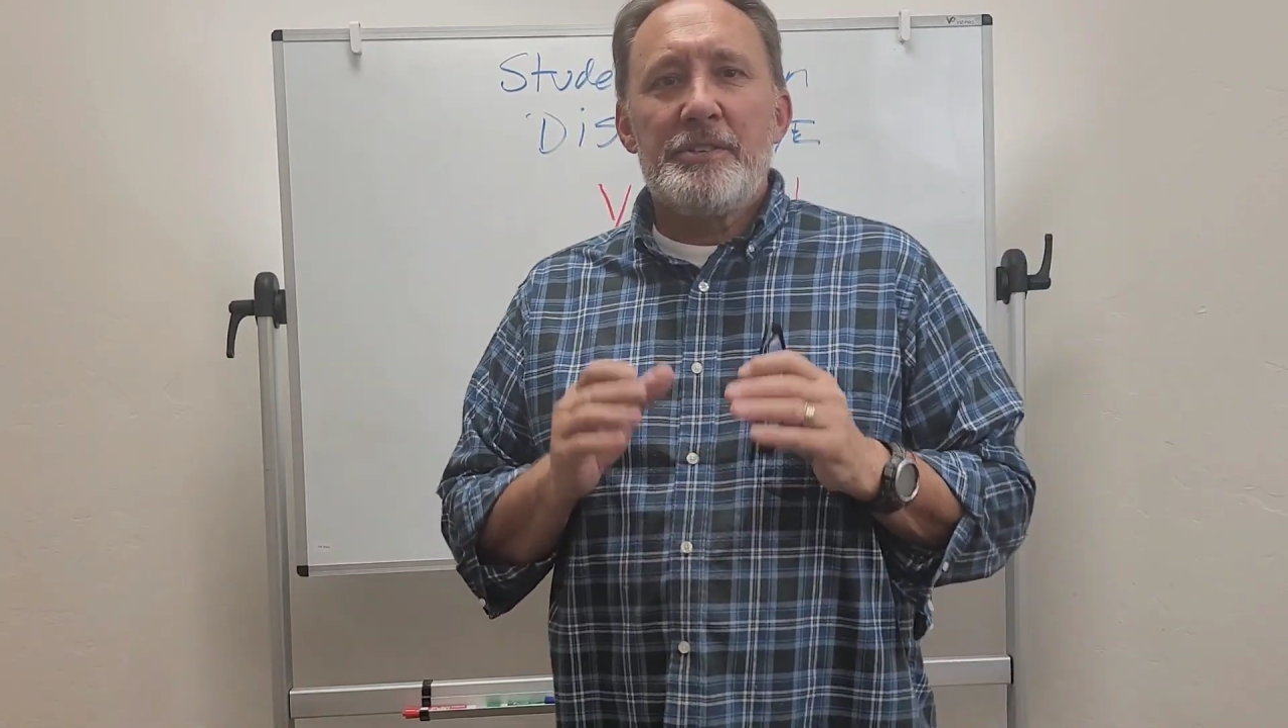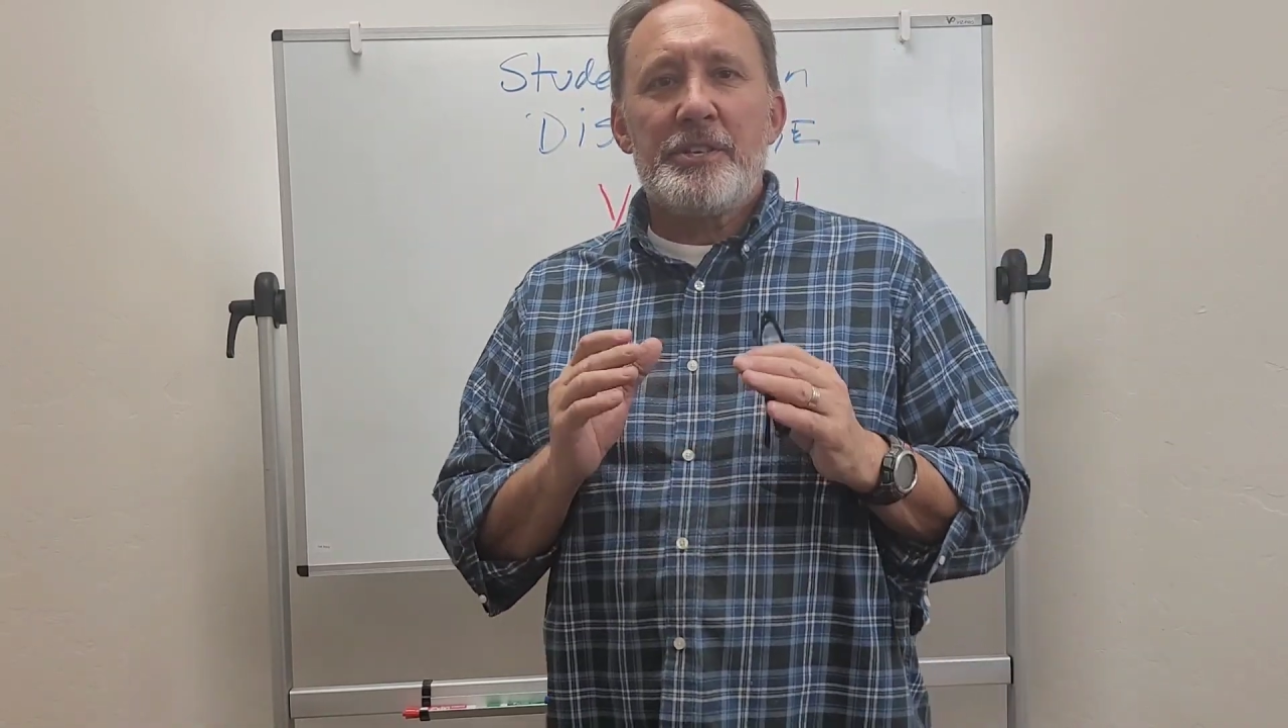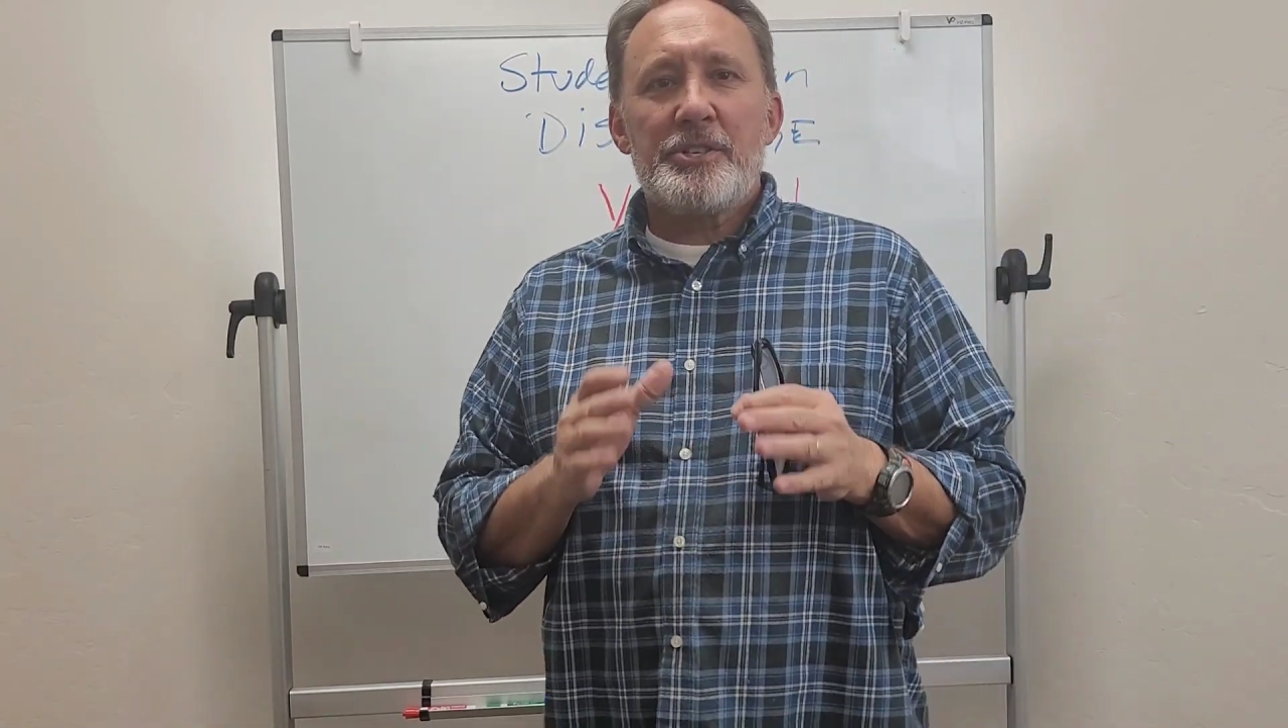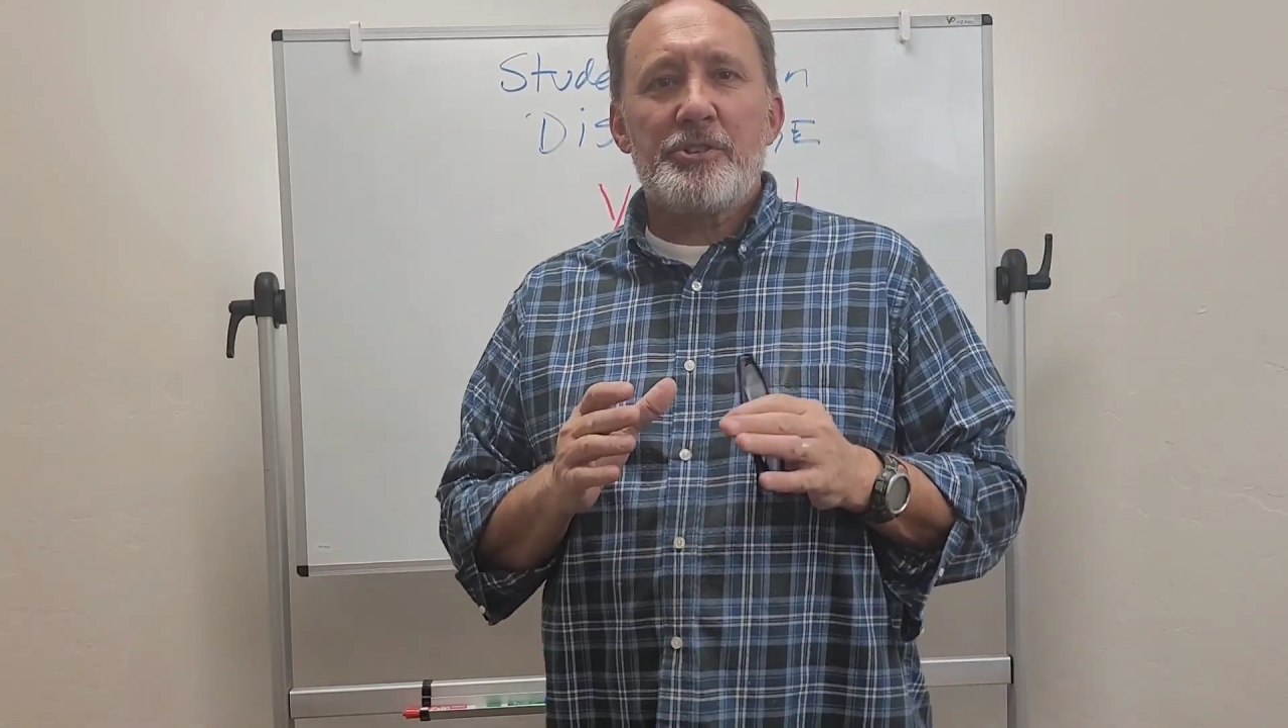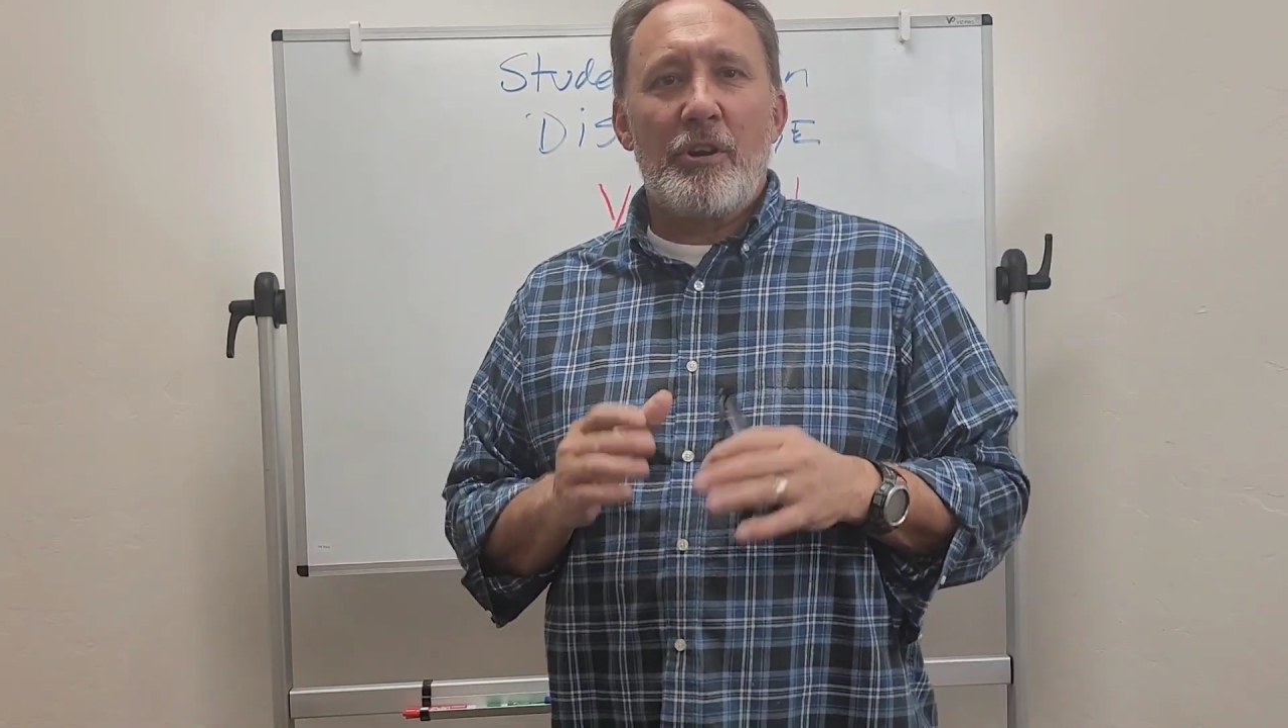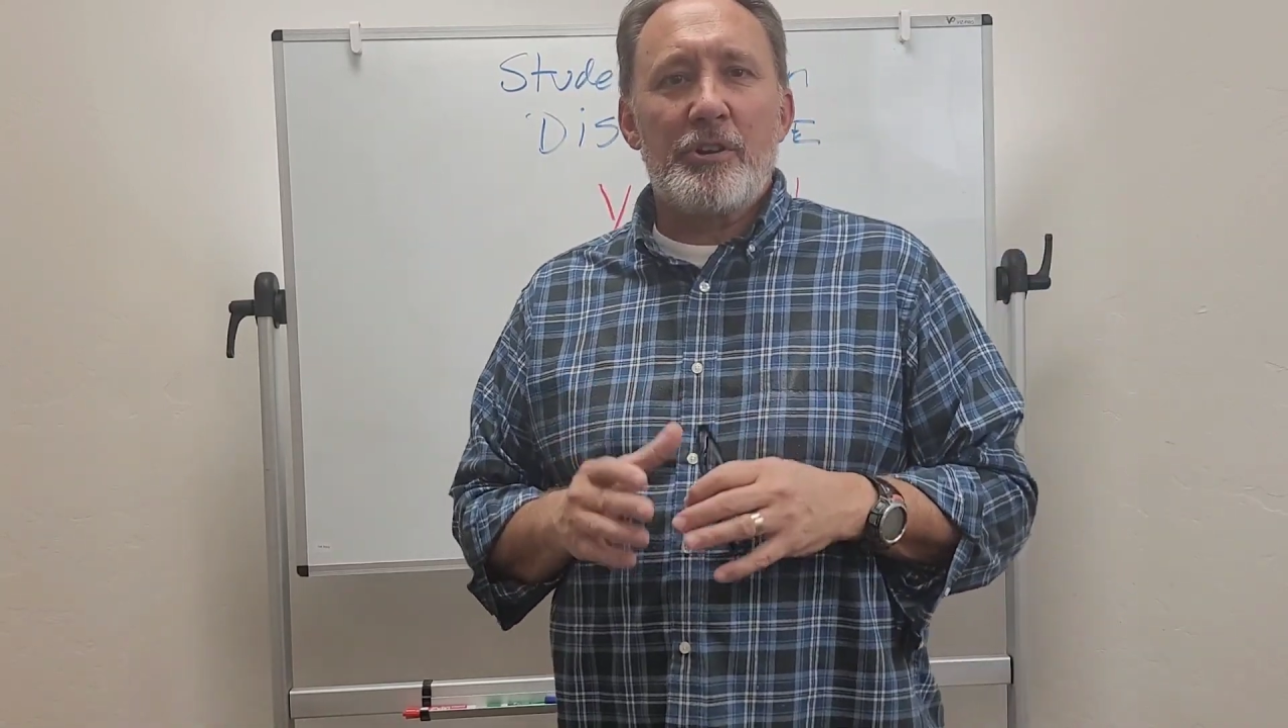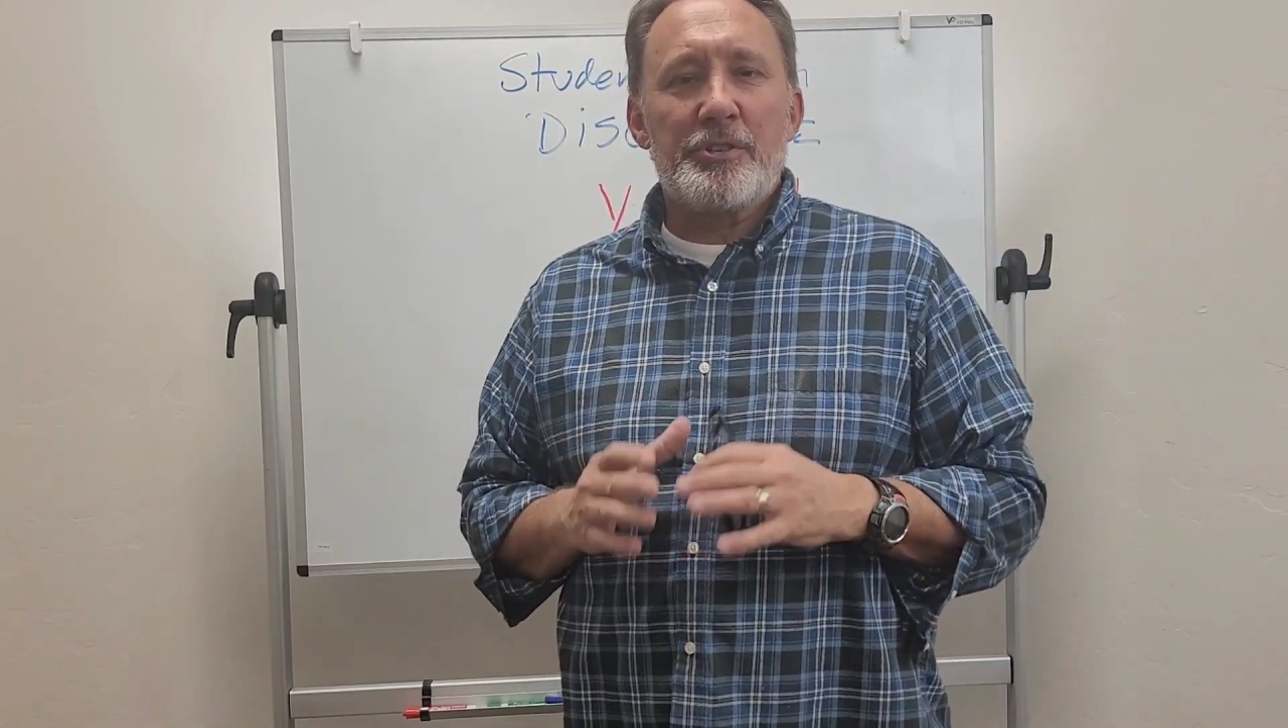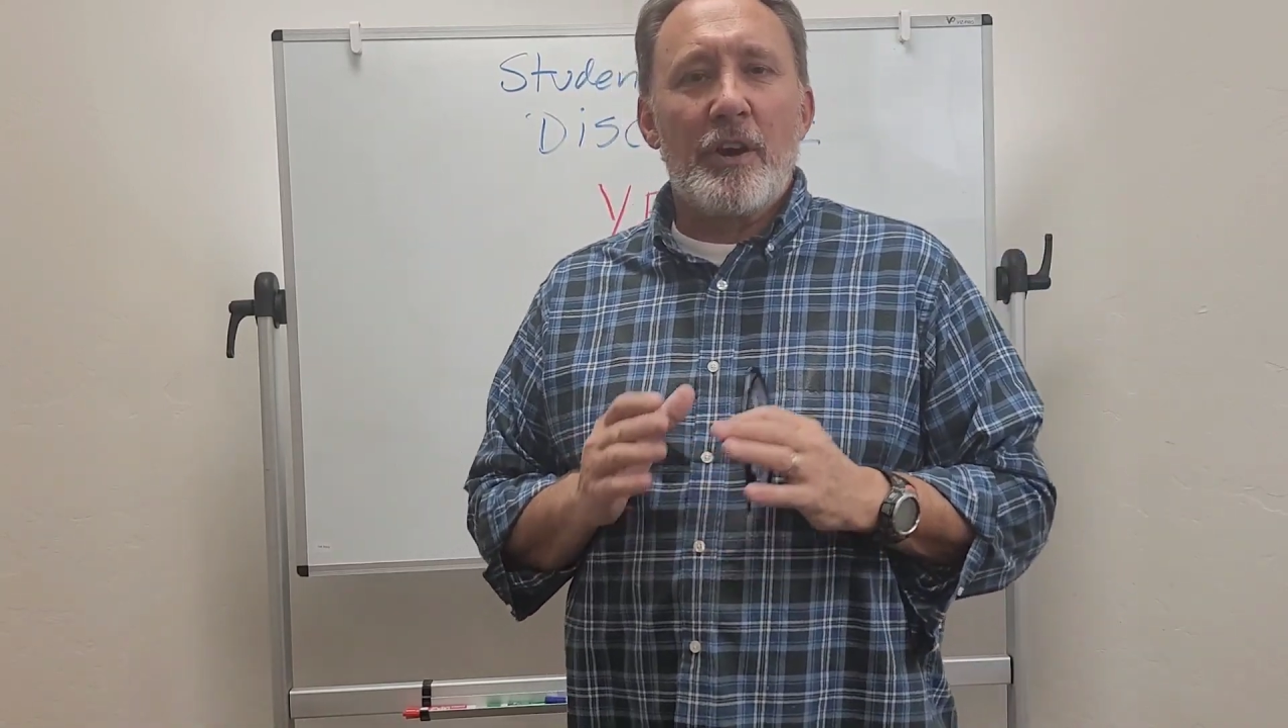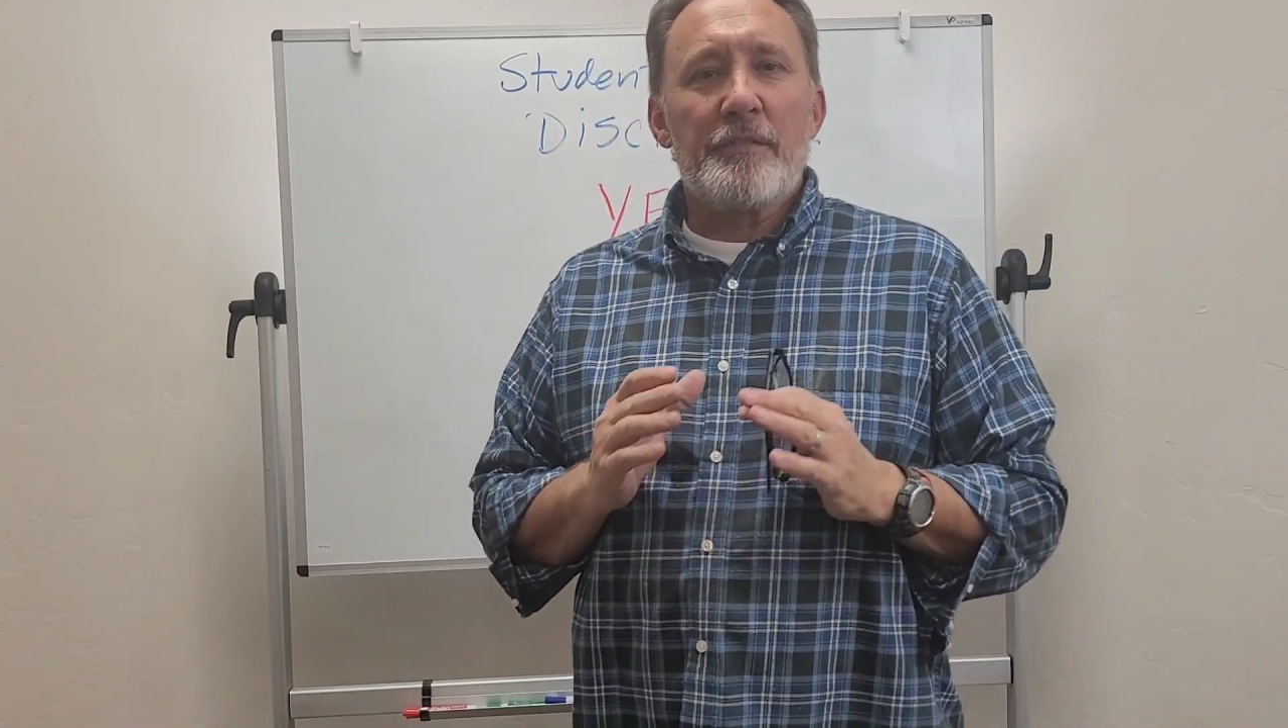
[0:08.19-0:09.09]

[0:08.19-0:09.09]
discharge